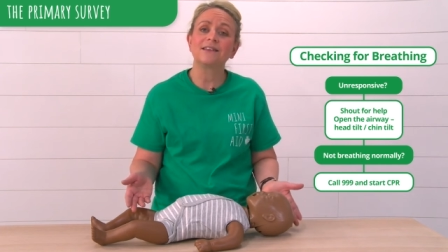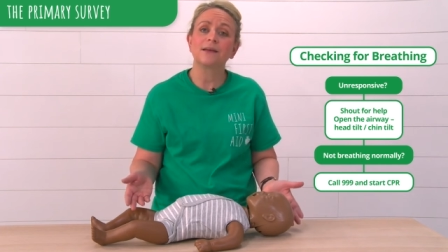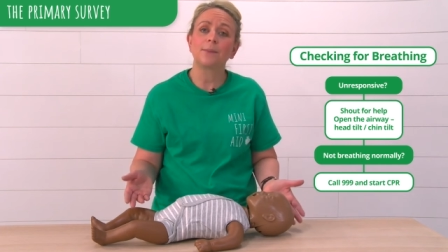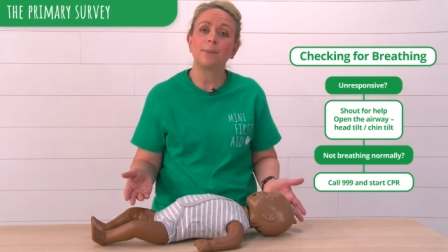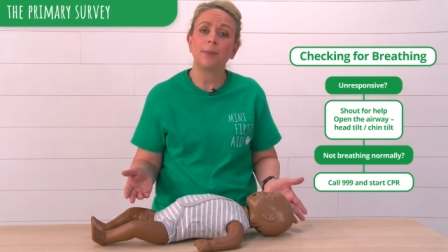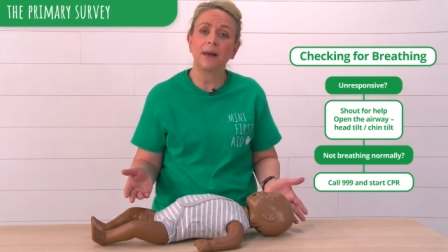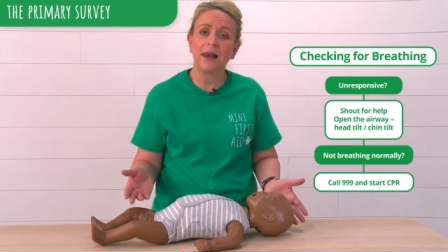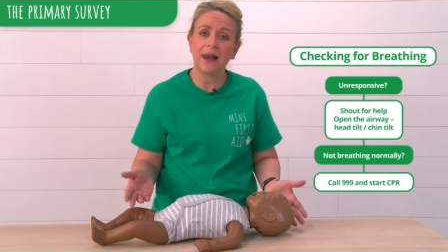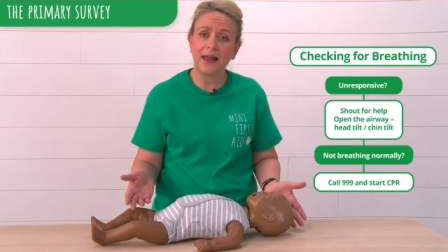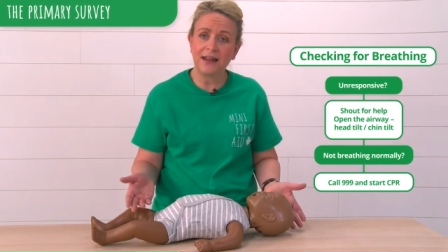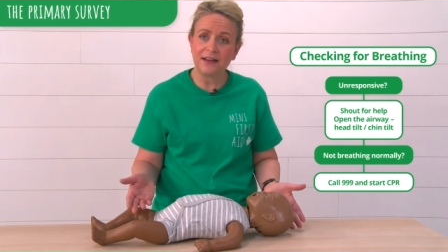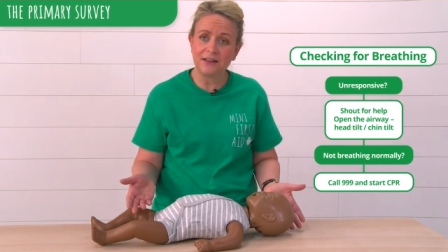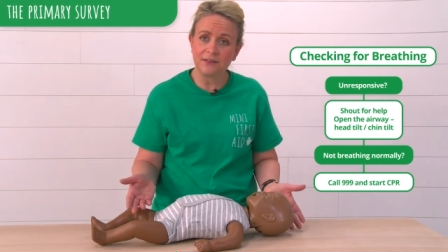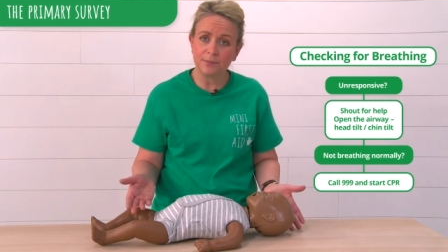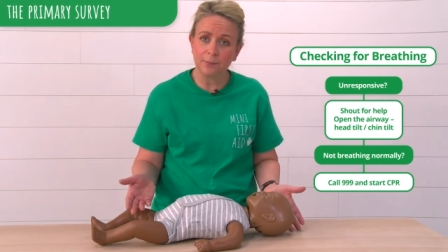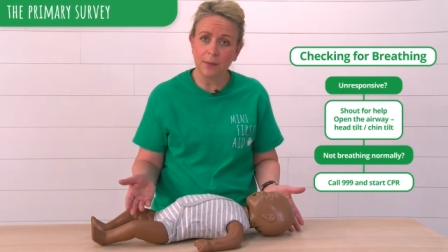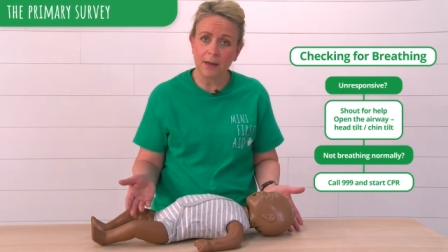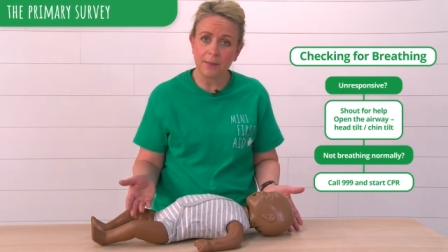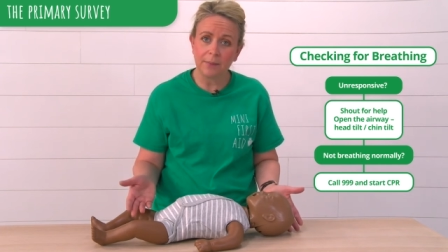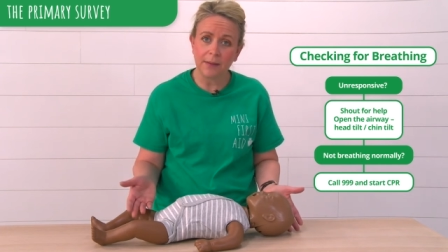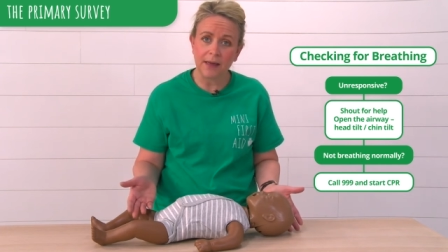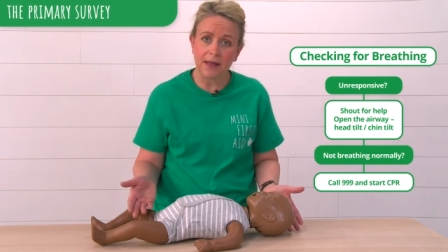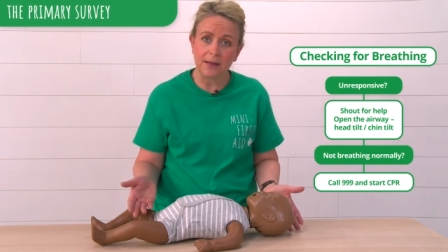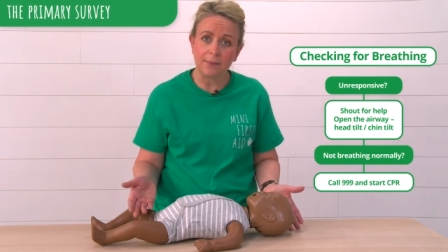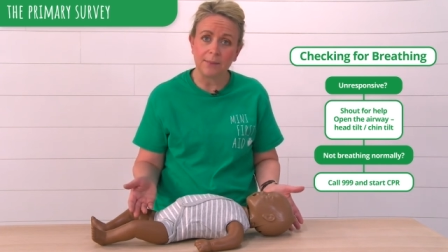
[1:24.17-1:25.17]
to place
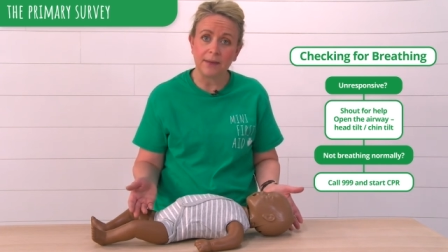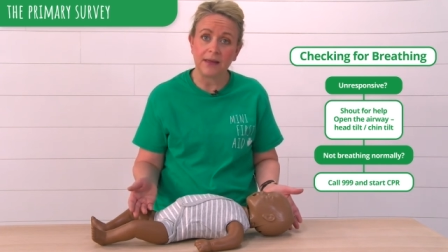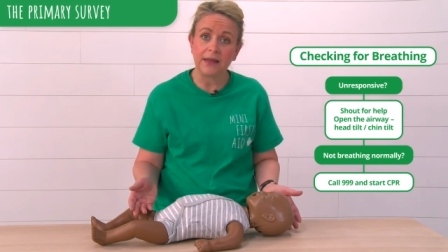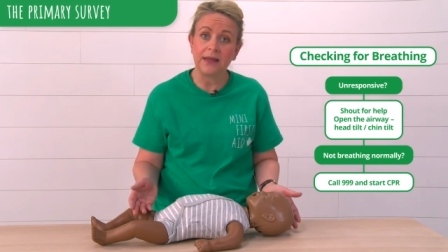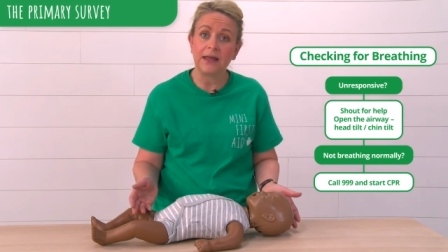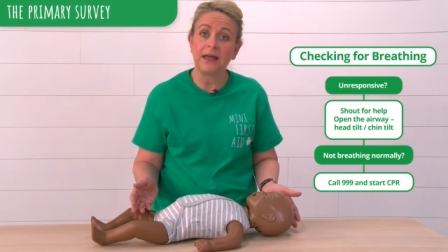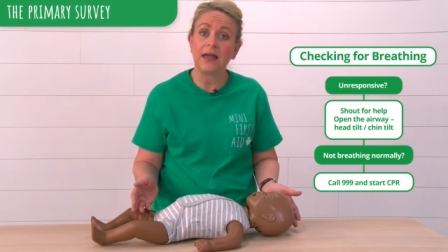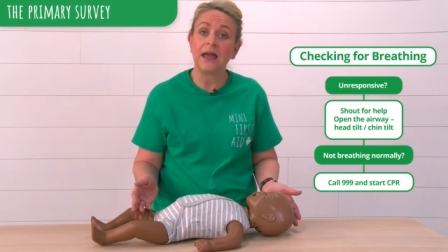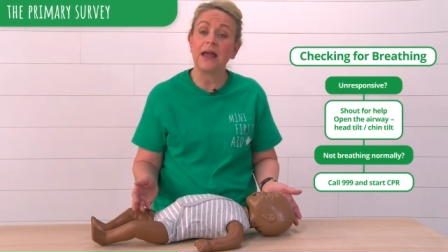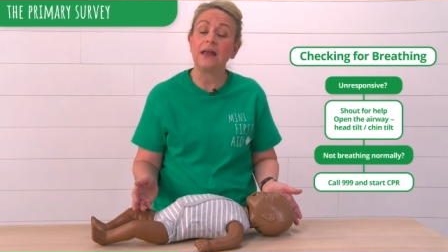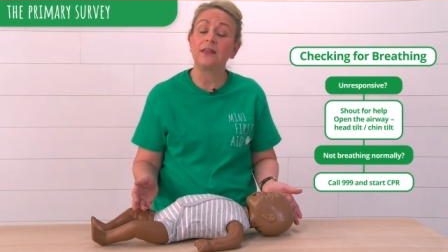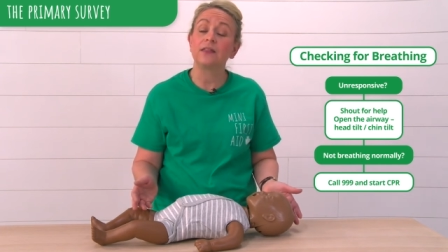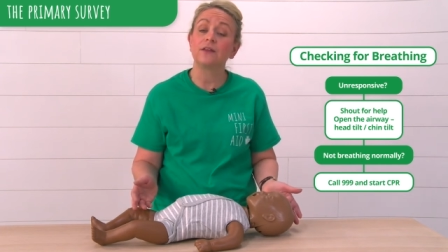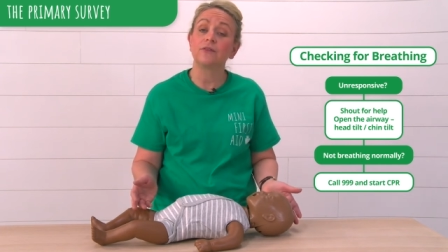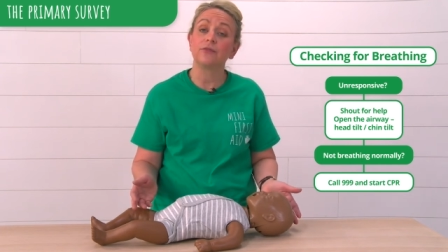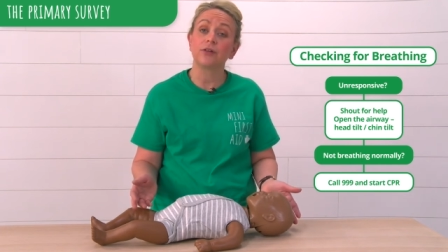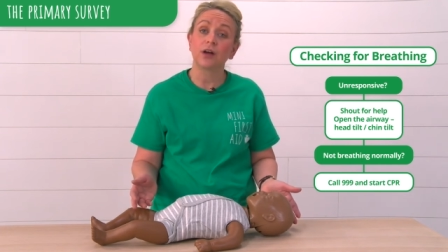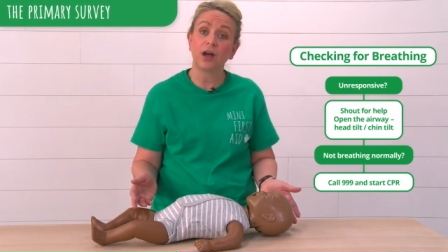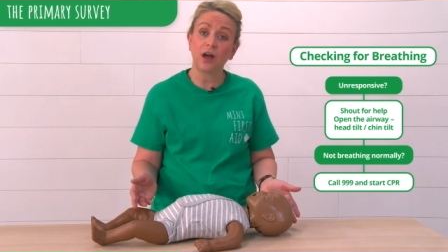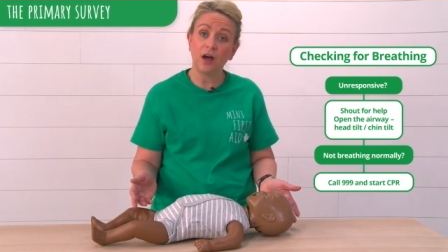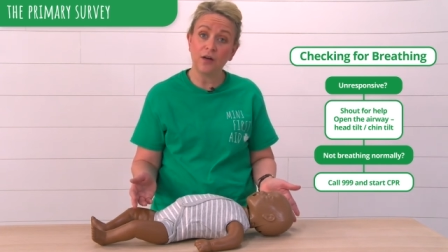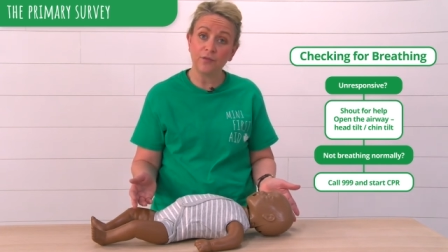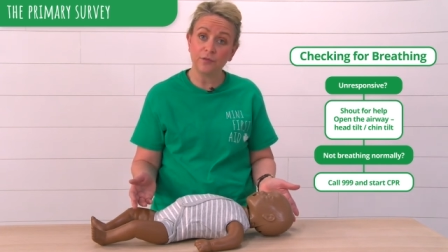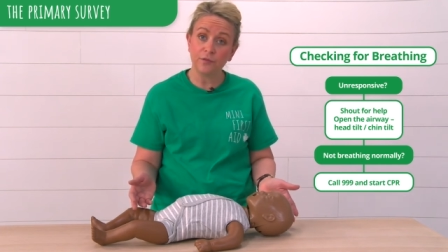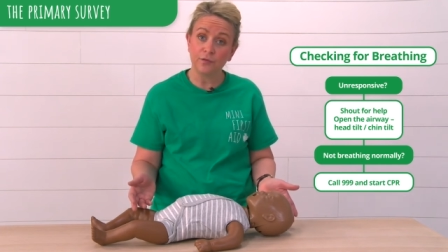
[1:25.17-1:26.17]
my baby in the
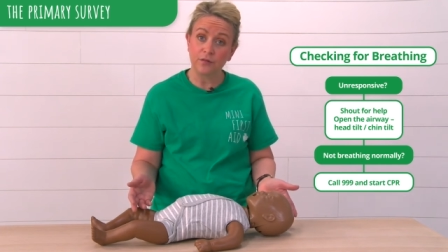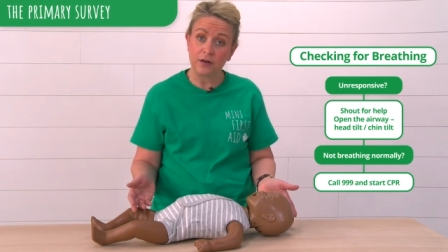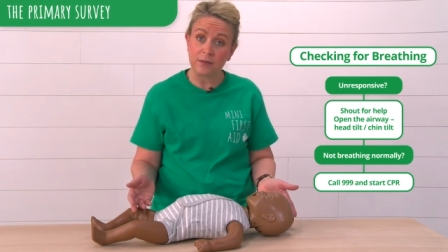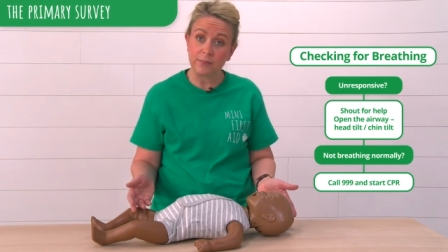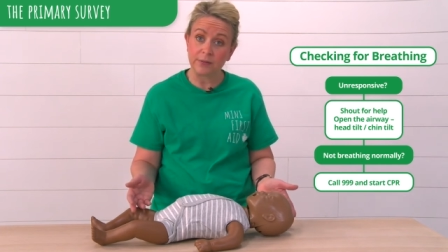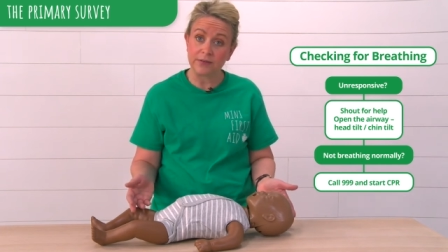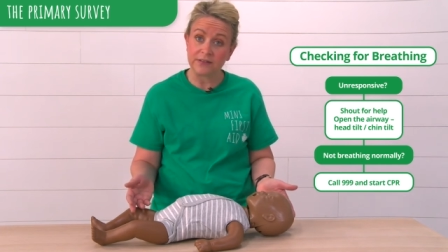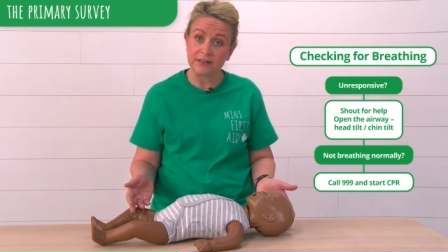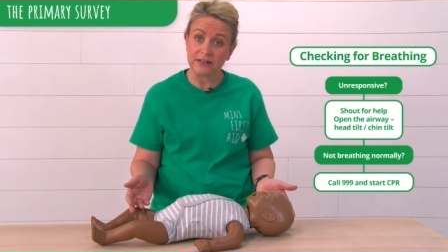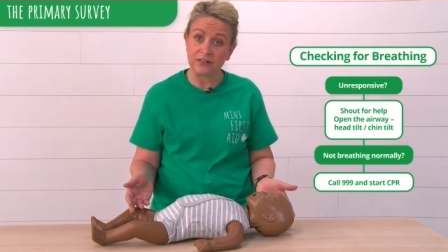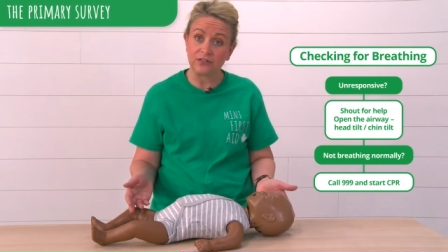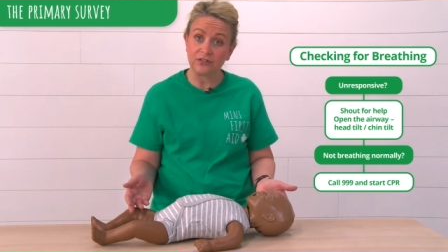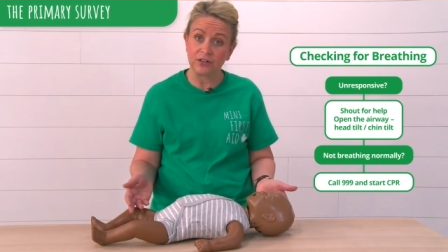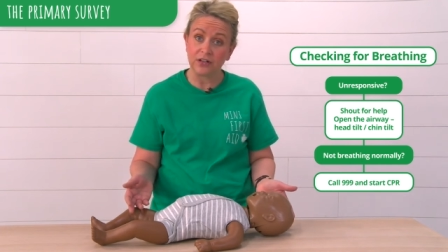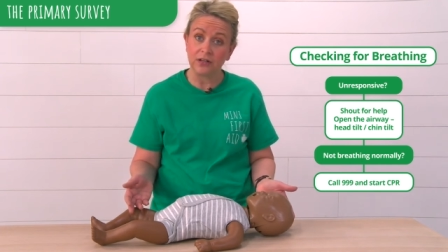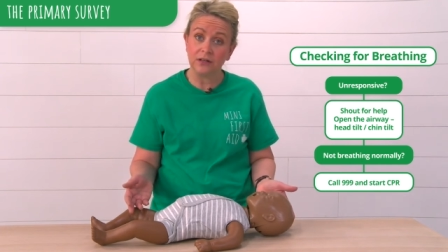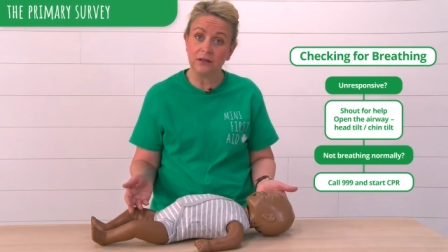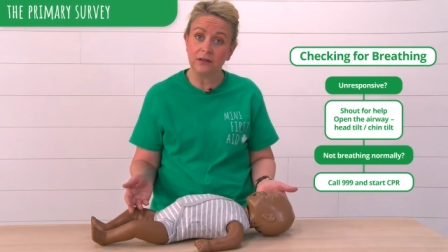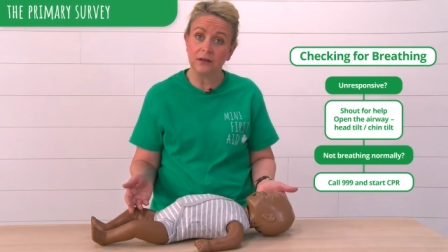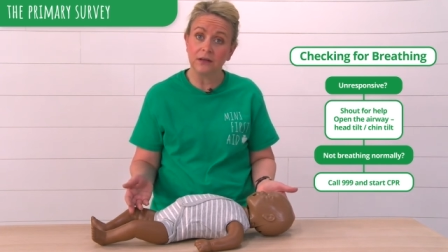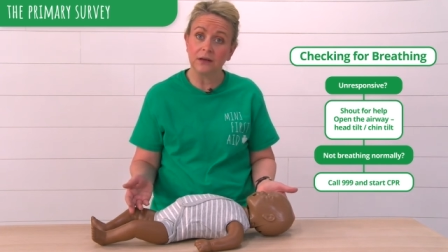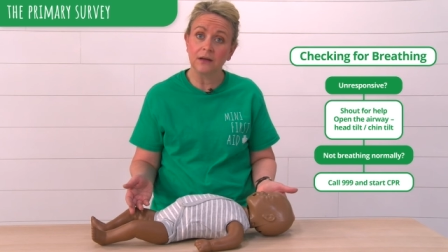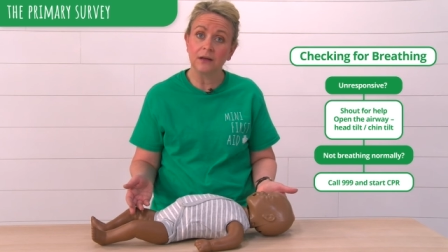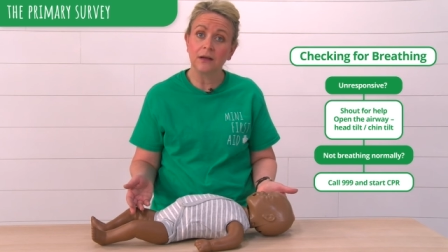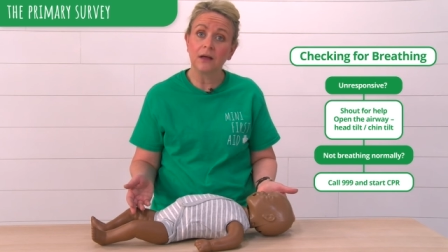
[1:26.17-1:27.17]
recovery
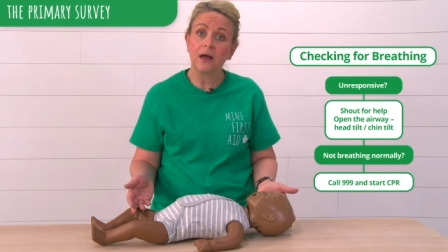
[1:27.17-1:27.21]
position